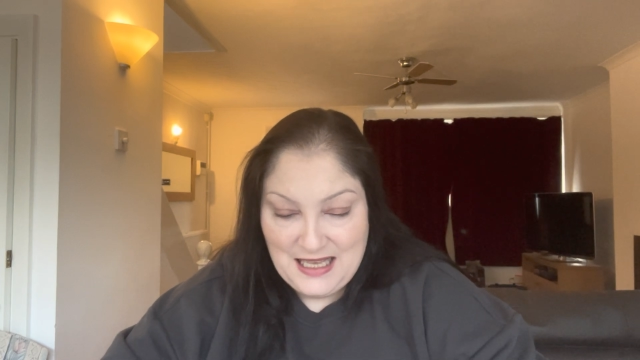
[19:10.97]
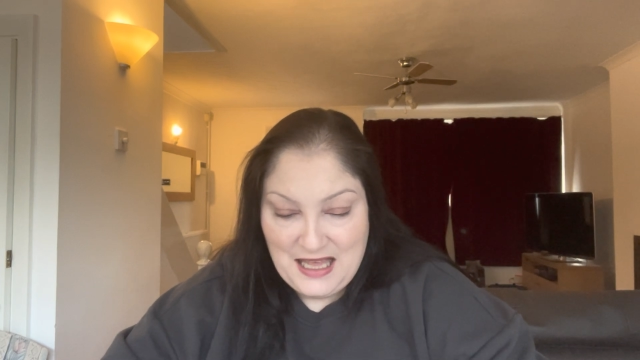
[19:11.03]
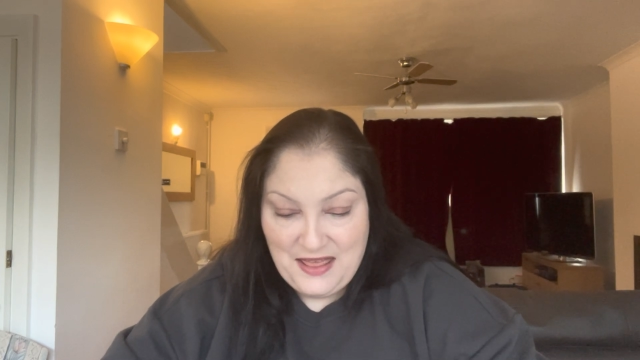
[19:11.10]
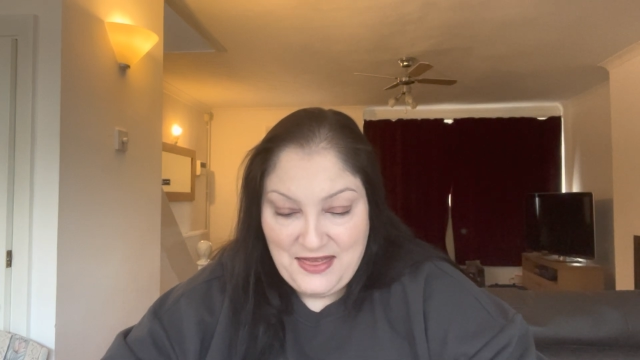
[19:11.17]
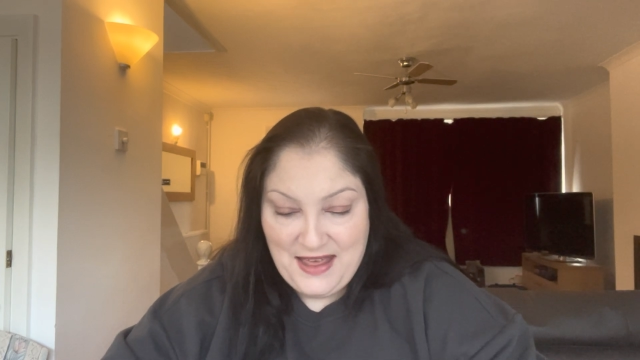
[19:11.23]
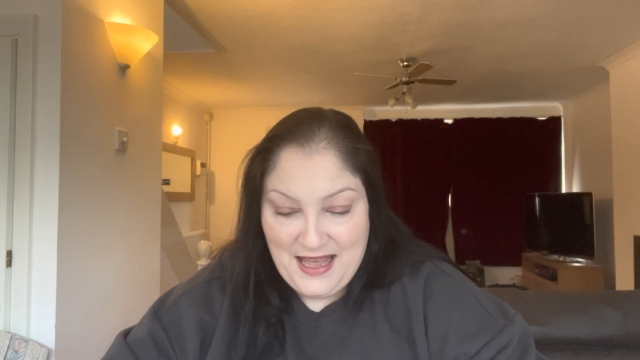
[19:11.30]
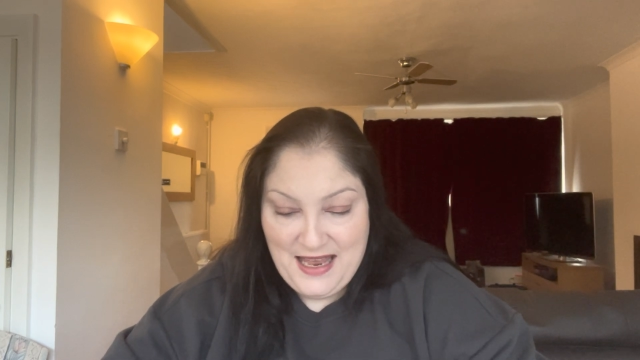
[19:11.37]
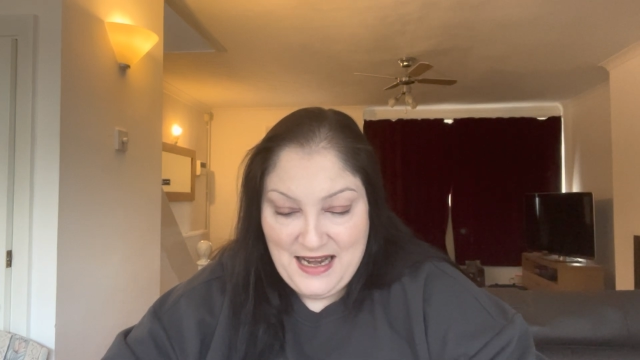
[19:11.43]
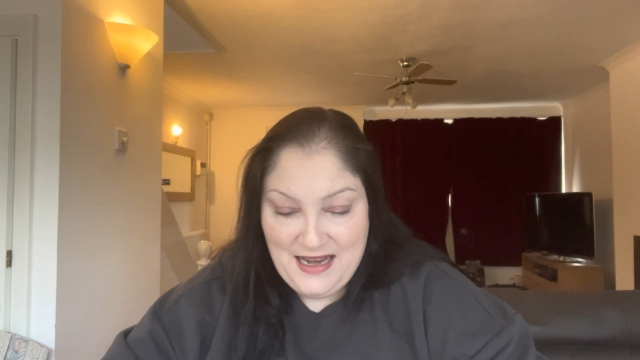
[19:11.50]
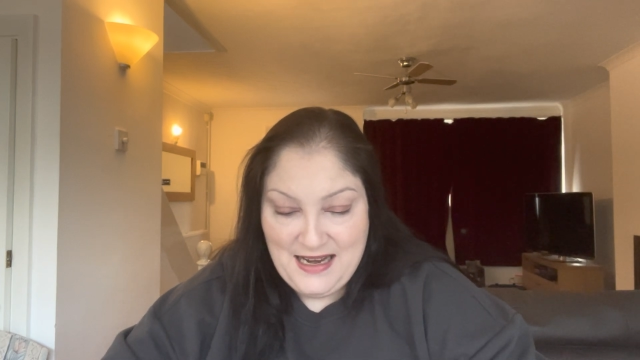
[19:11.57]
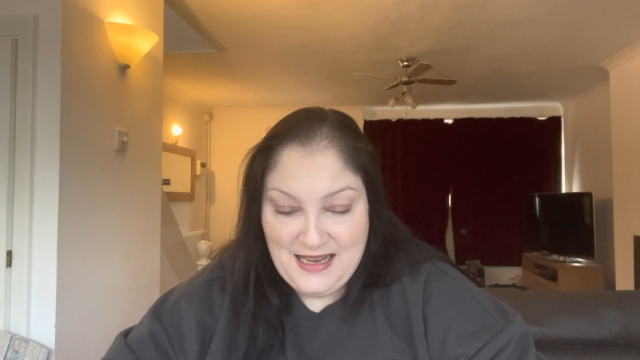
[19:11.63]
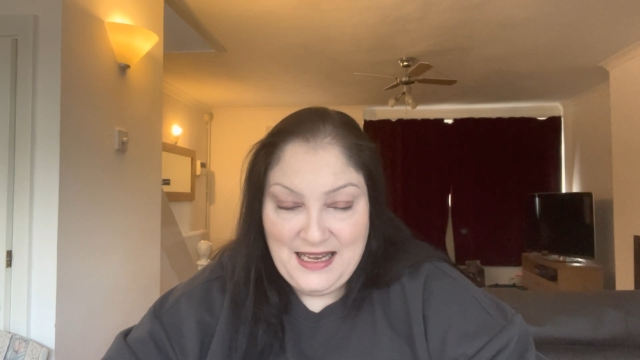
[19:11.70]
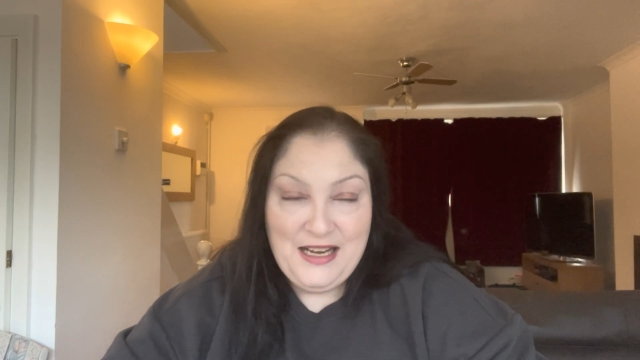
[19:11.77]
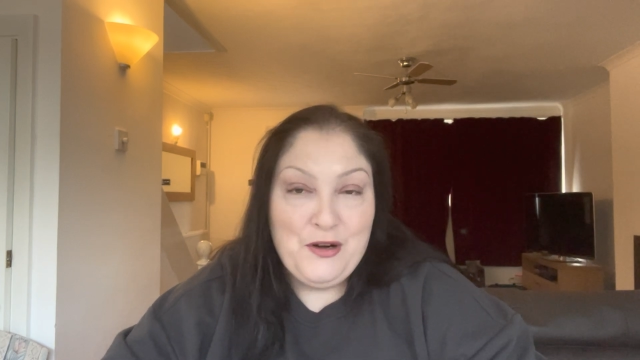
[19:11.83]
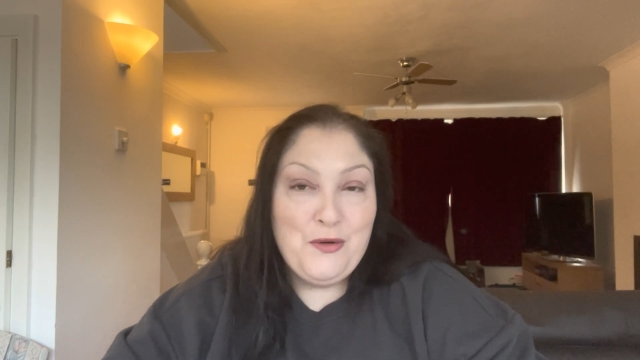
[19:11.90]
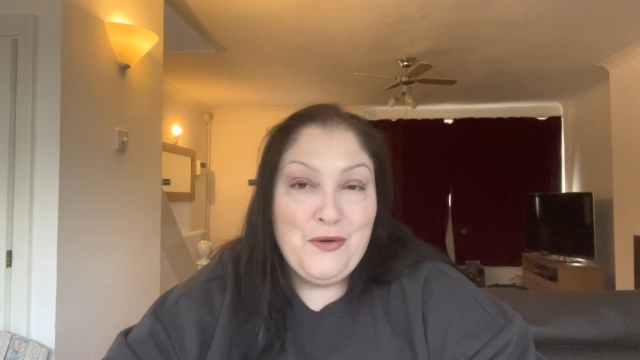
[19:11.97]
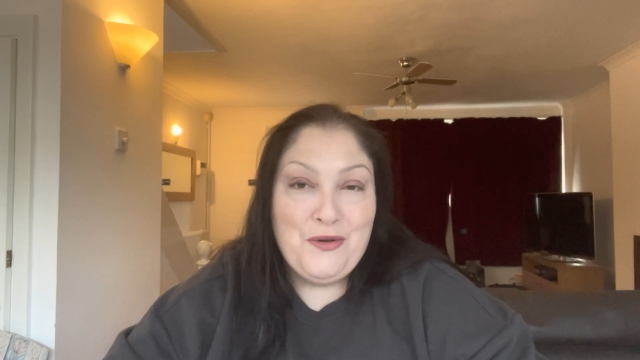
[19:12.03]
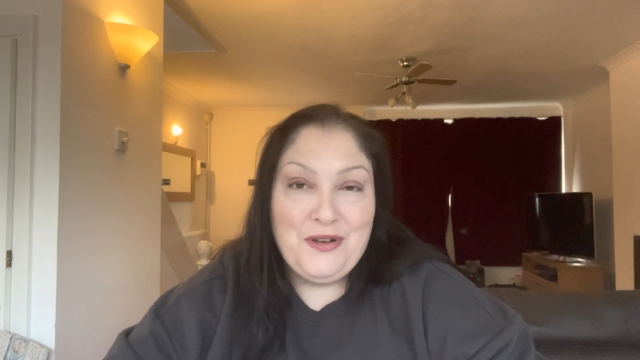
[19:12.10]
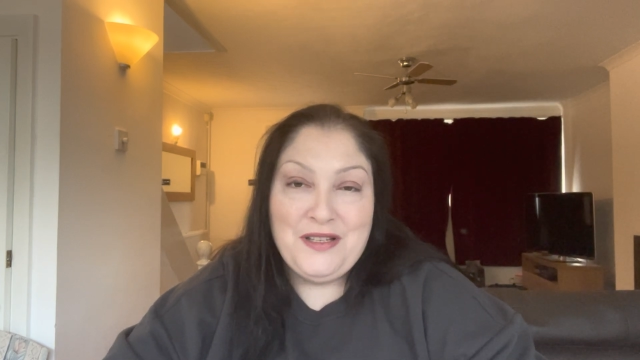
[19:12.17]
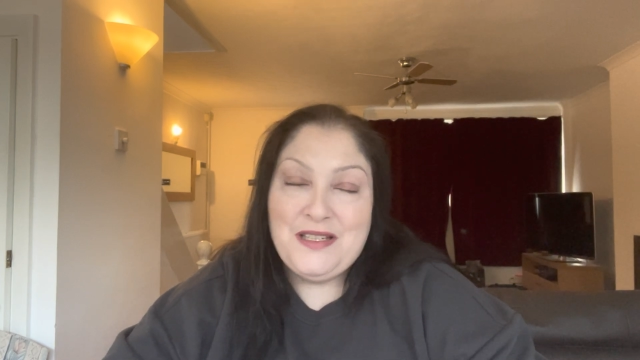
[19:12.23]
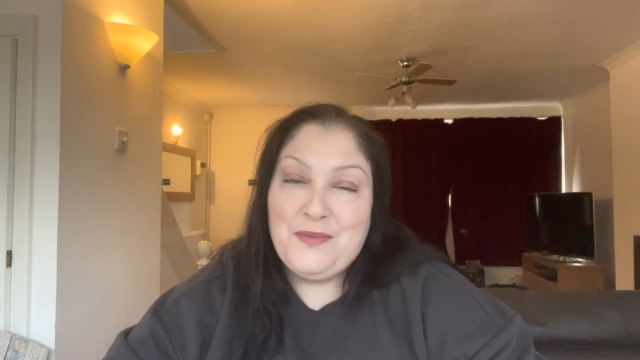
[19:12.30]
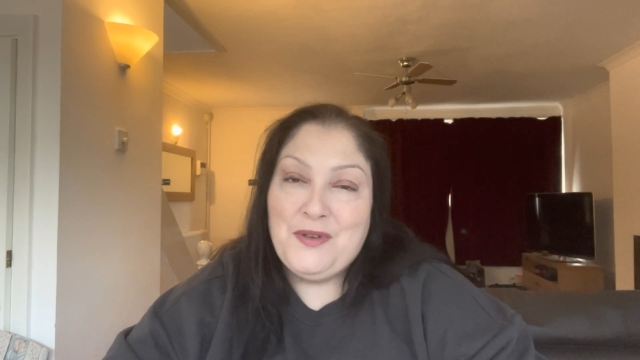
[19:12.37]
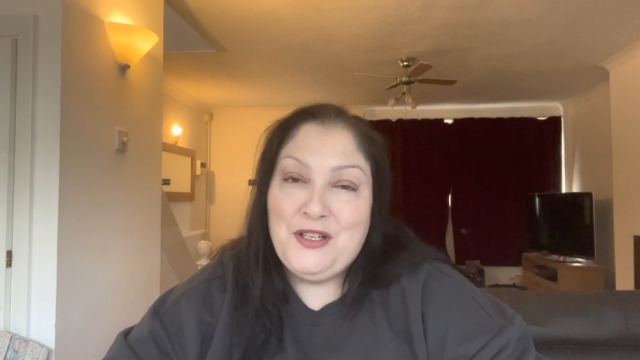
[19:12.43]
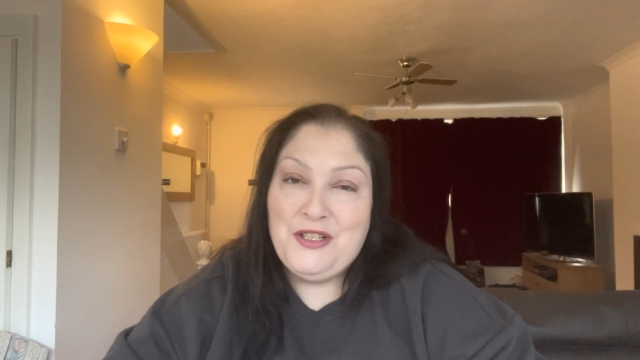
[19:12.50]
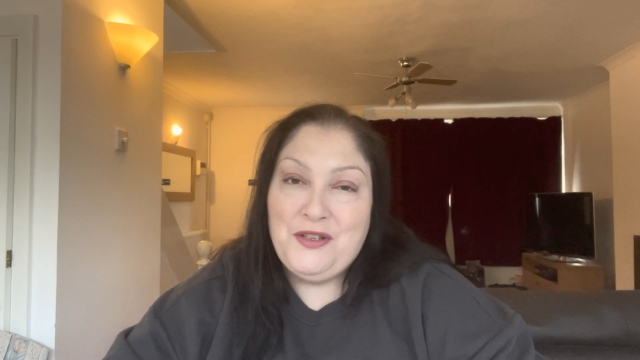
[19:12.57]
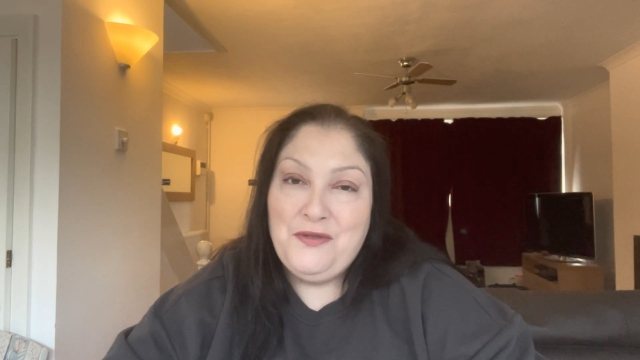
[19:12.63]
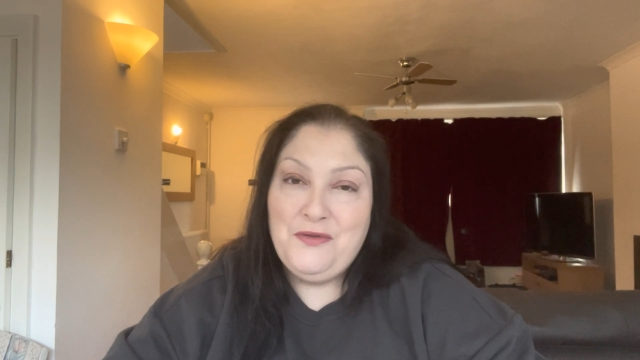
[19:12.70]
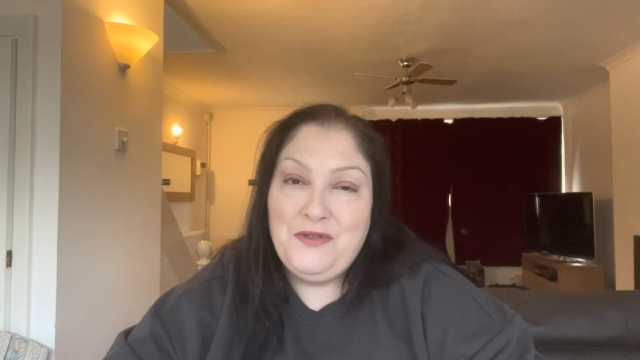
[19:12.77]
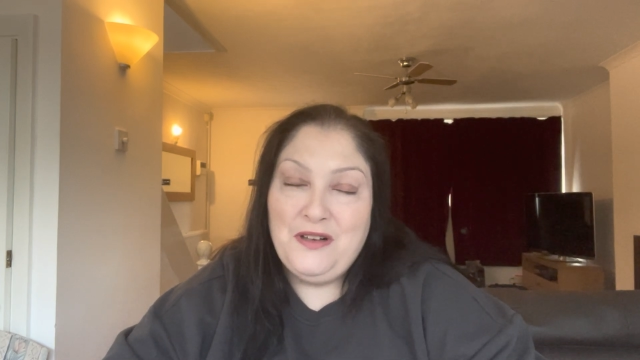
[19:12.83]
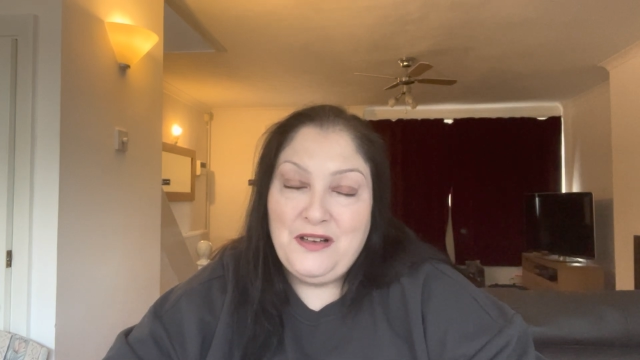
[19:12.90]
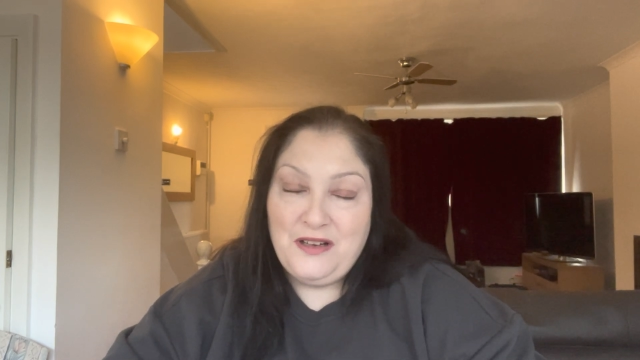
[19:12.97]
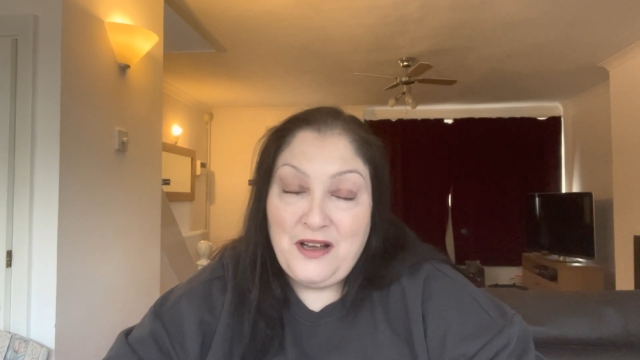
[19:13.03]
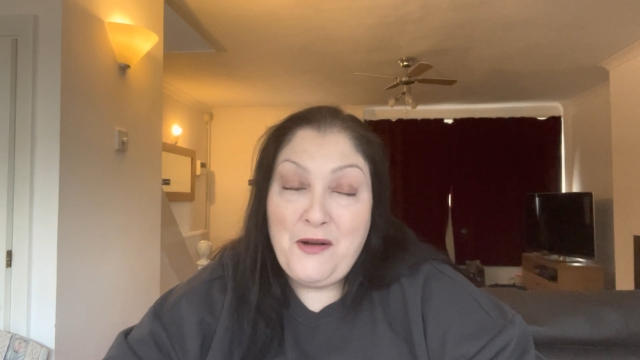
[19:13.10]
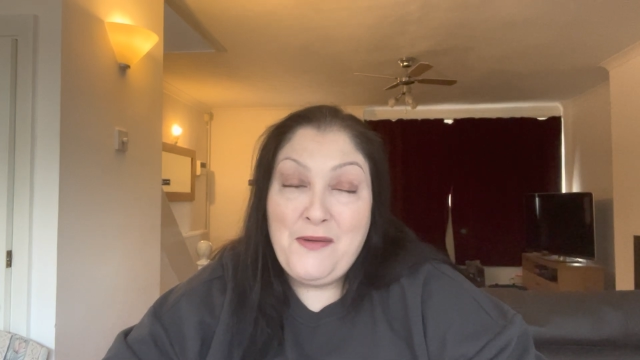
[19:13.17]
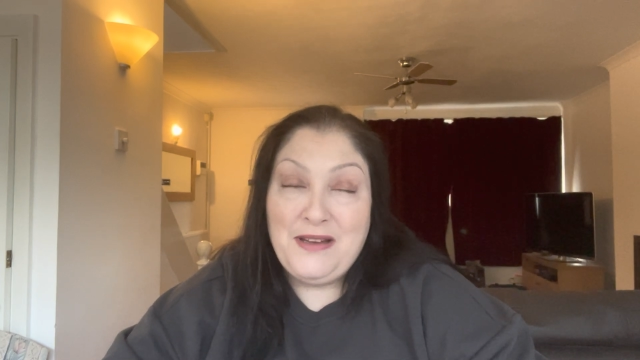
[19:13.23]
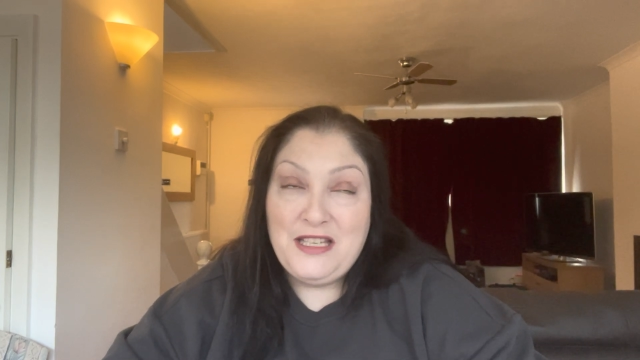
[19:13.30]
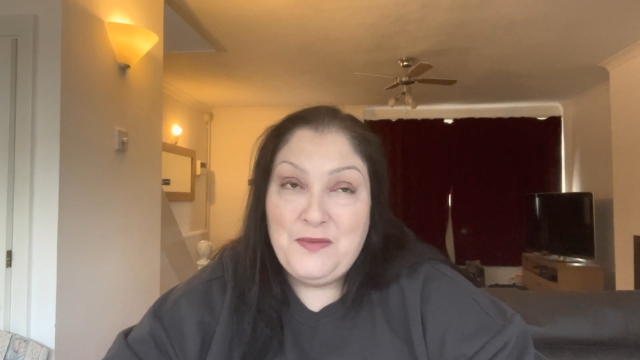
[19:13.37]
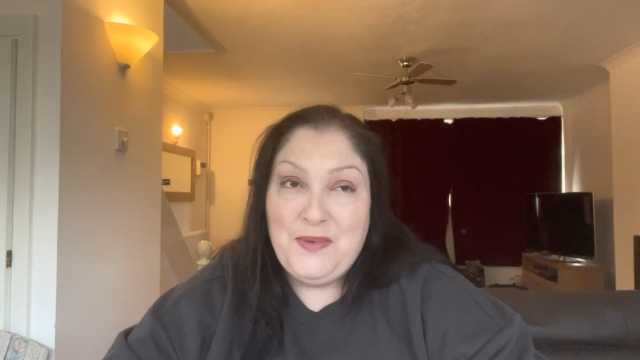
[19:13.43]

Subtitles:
Then in August, I'm going